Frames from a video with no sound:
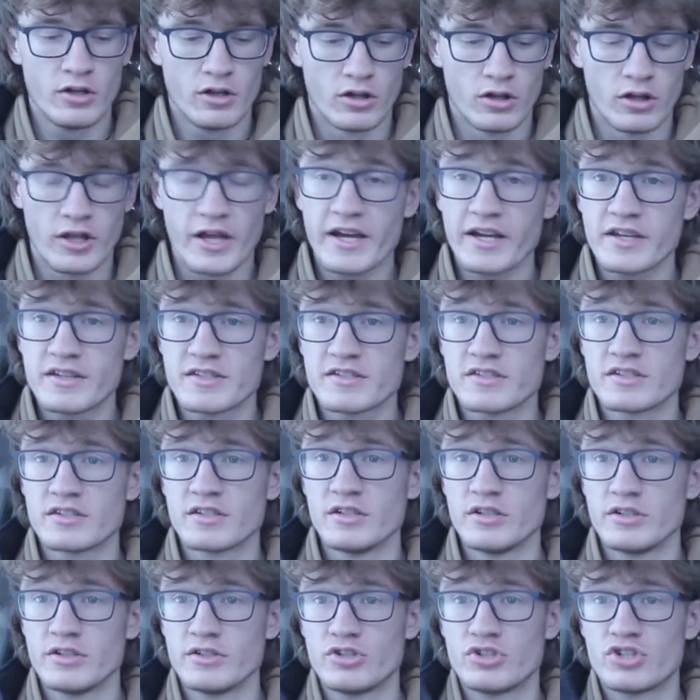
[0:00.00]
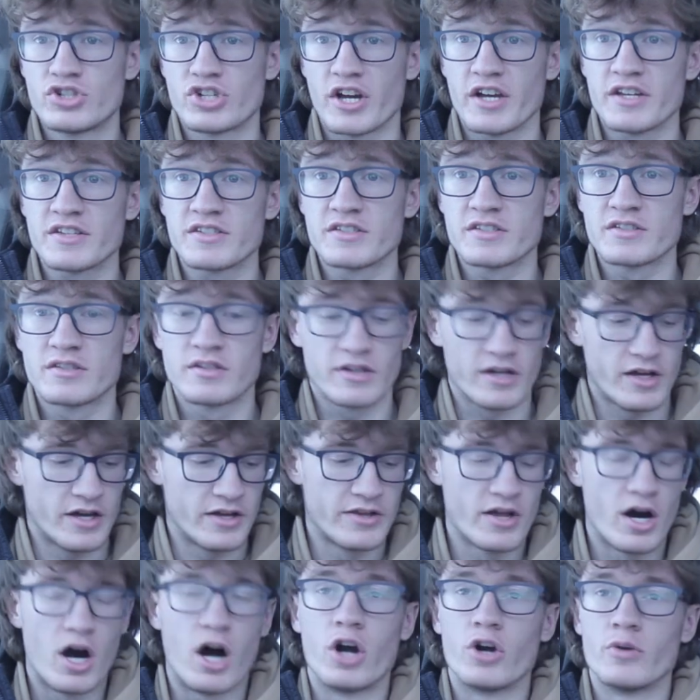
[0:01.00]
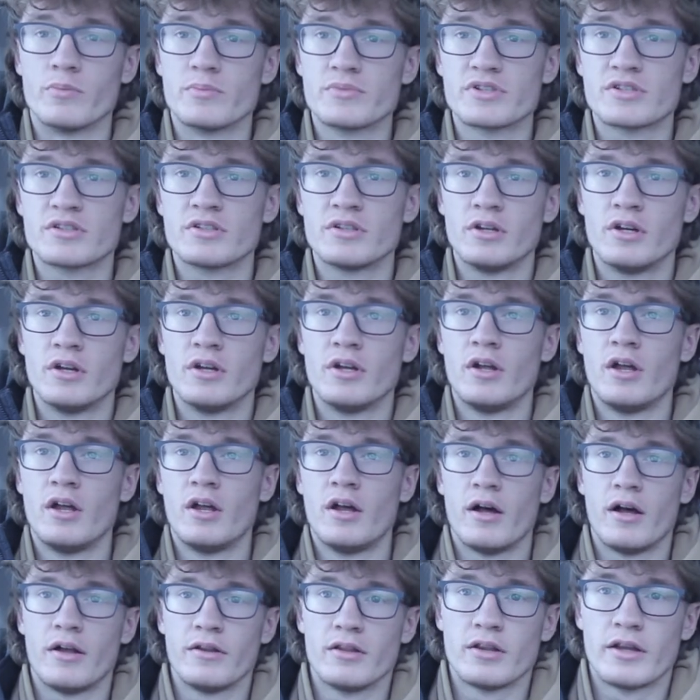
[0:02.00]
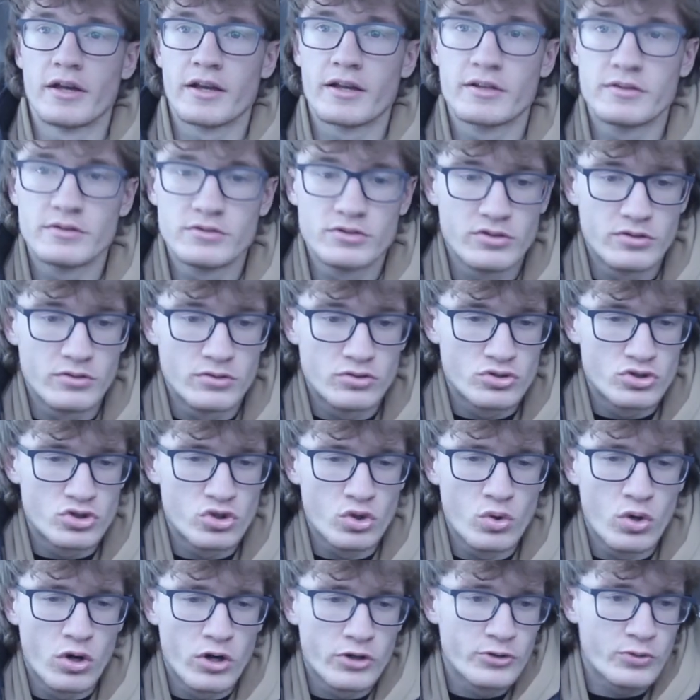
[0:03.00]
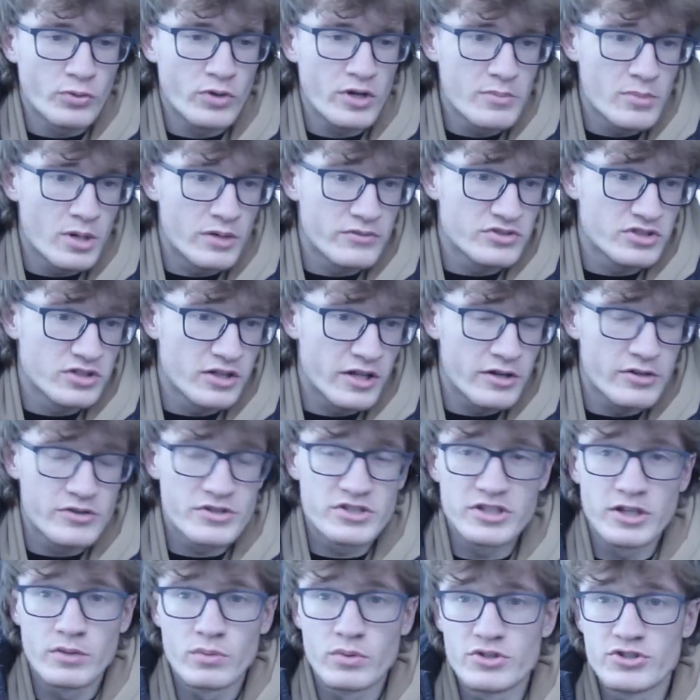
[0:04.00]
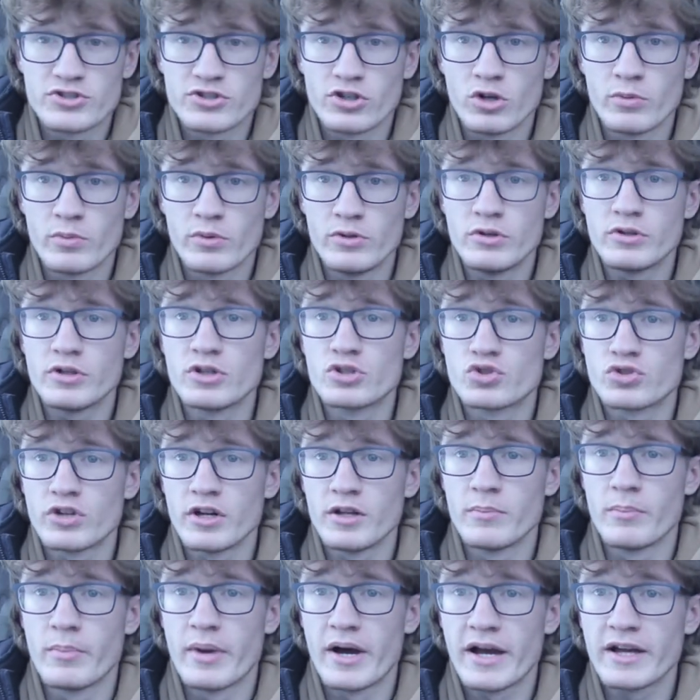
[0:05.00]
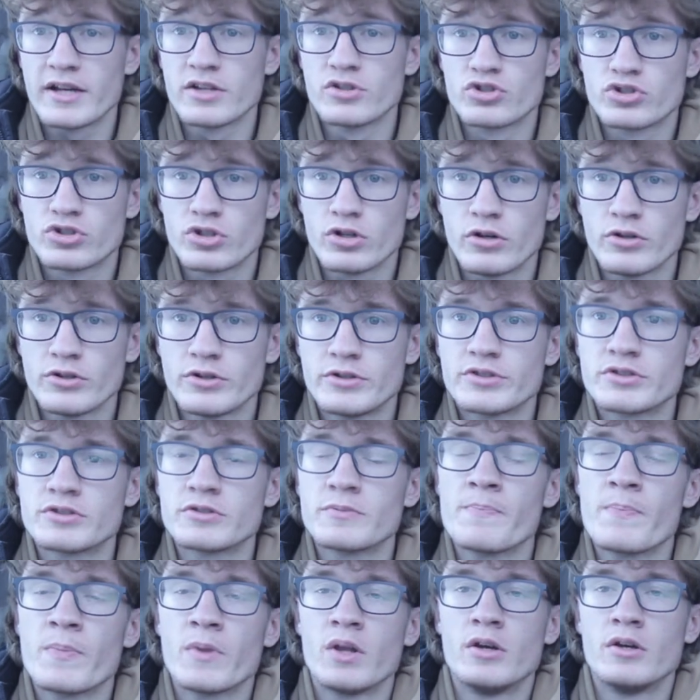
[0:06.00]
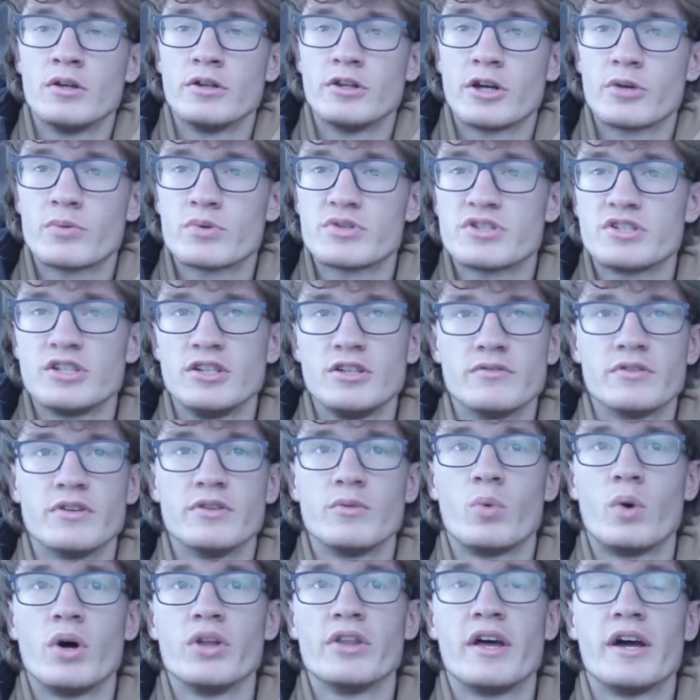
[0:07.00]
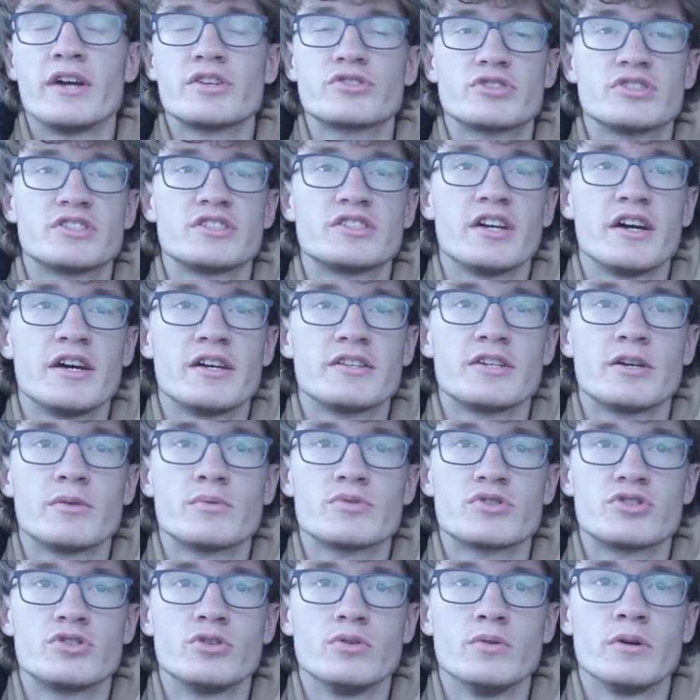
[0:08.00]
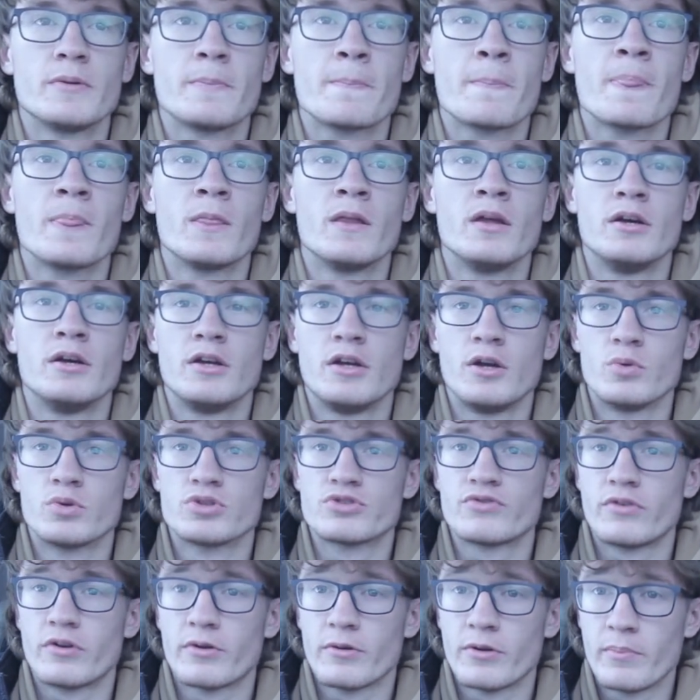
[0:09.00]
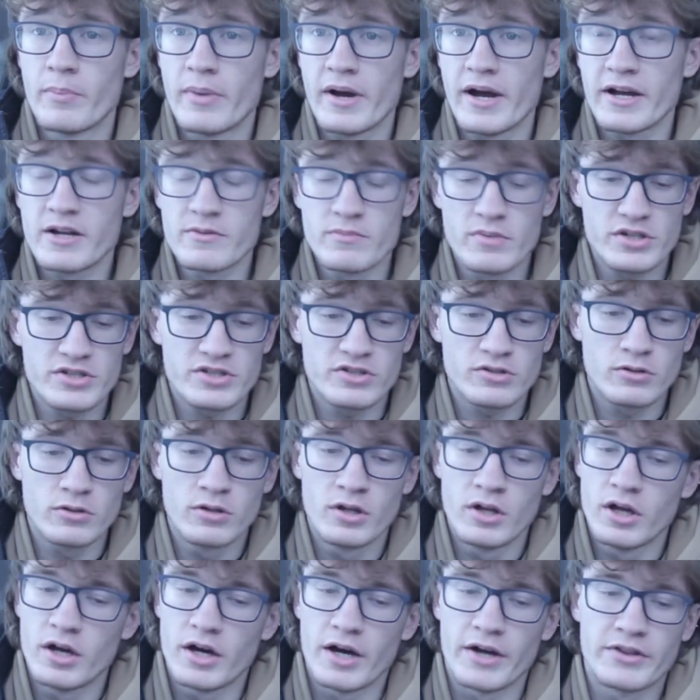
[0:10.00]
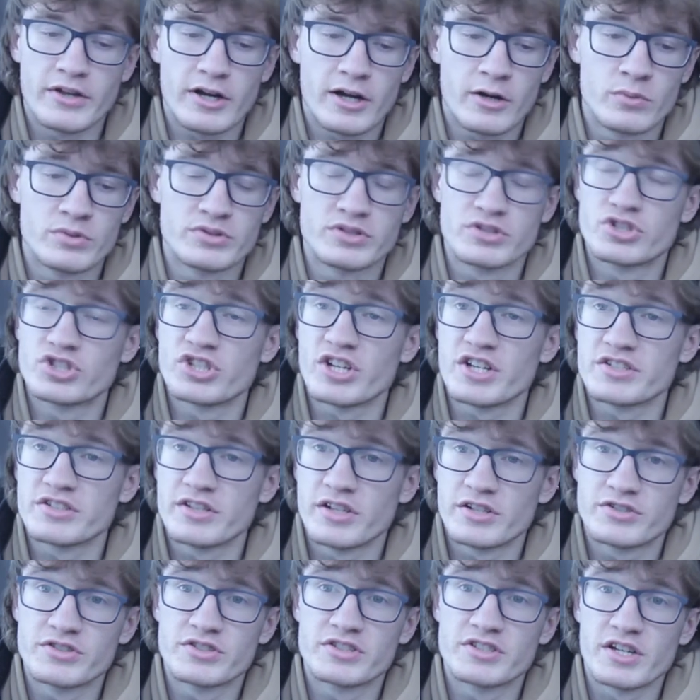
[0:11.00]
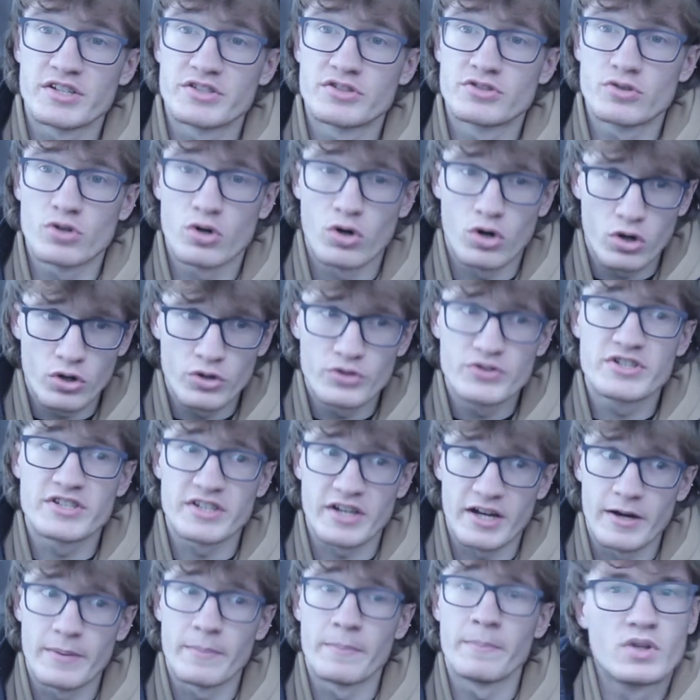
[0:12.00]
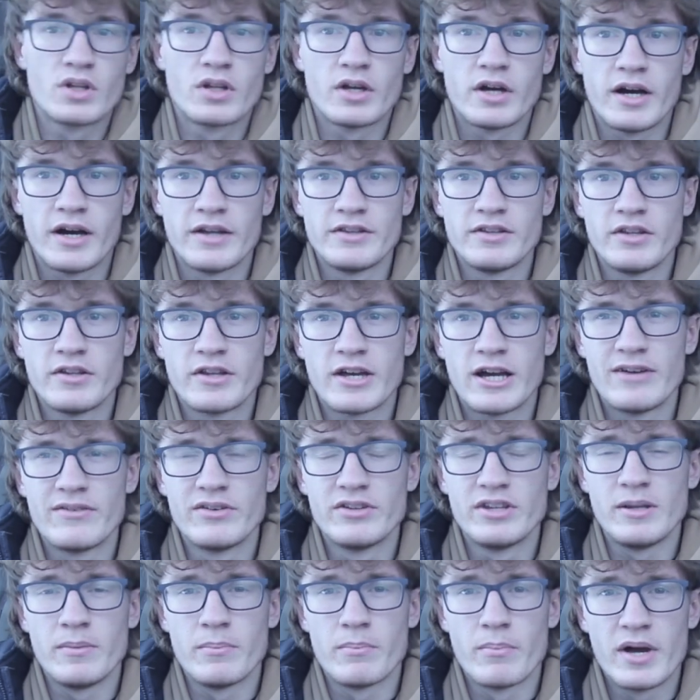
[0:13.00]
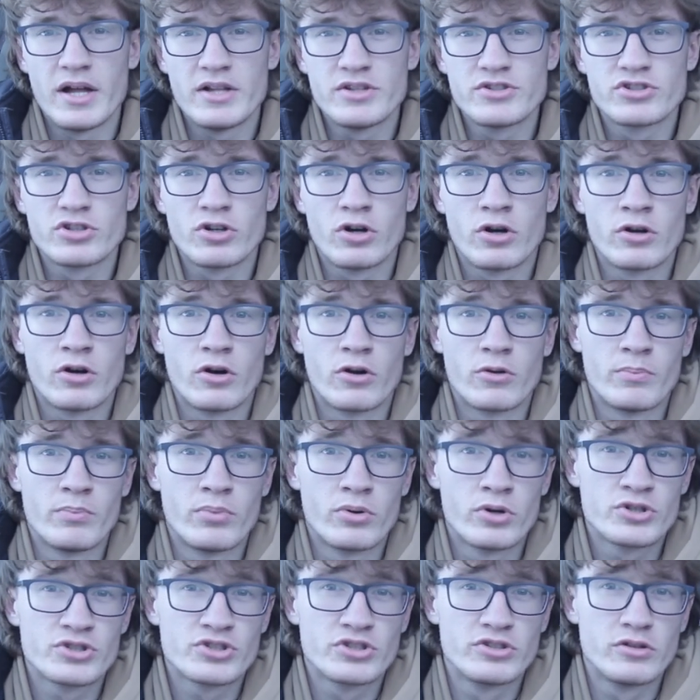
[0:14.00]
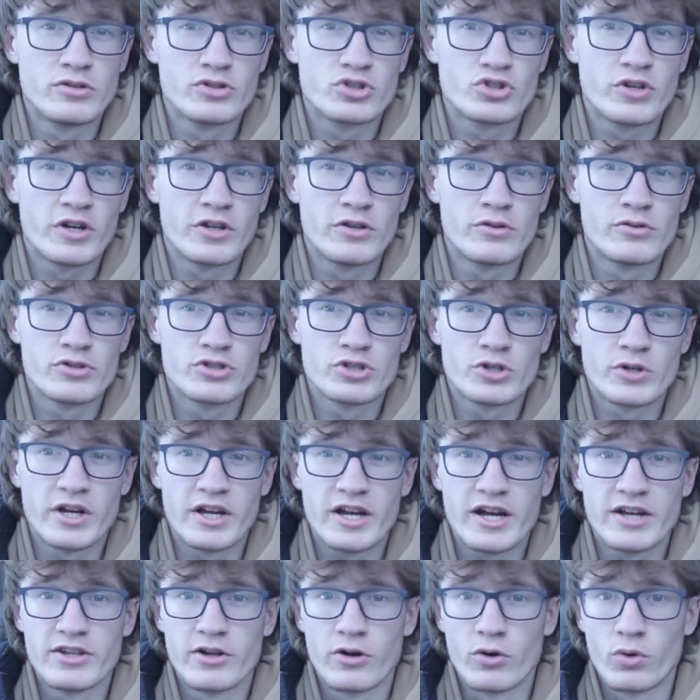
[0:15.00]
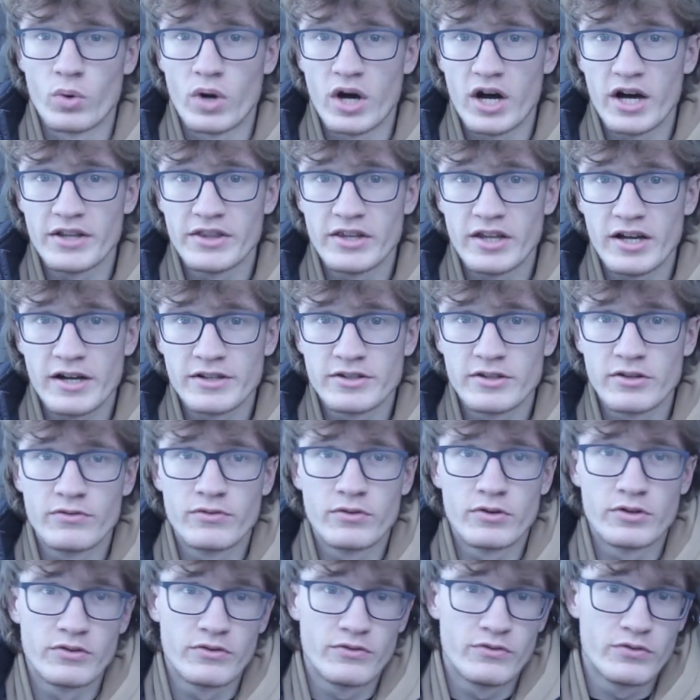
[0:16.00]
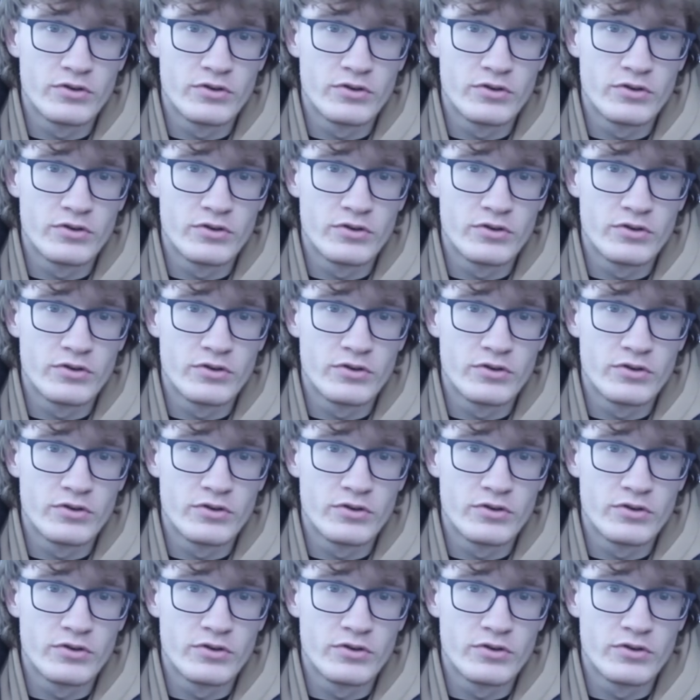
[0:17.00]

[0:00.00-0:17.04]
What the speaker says: legs, chest, and arms. Like 2 or 3 months later, someone told me you can train back and shoulders. There was even one exercise I was doing. It was for the back muscle. I thought it was a chest exercise this whole time. I didn't have any mentor or personal trainer, so I kind of raw dogged it for the